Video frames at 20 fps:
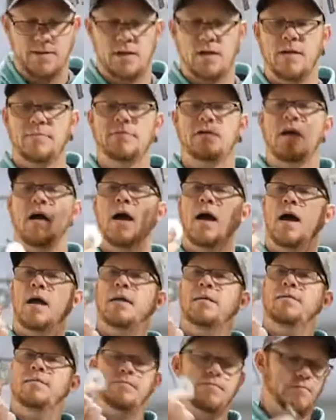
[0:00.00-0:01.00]

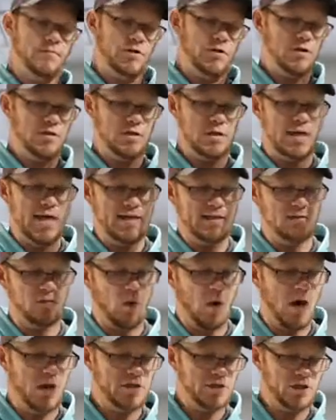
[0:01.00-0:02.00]
I use a nice
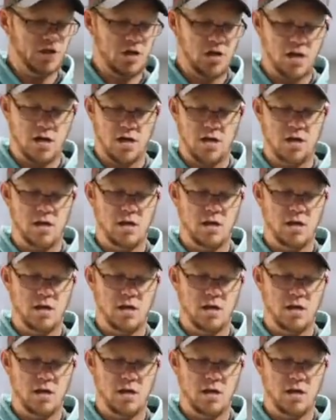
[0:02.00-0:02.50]
washer.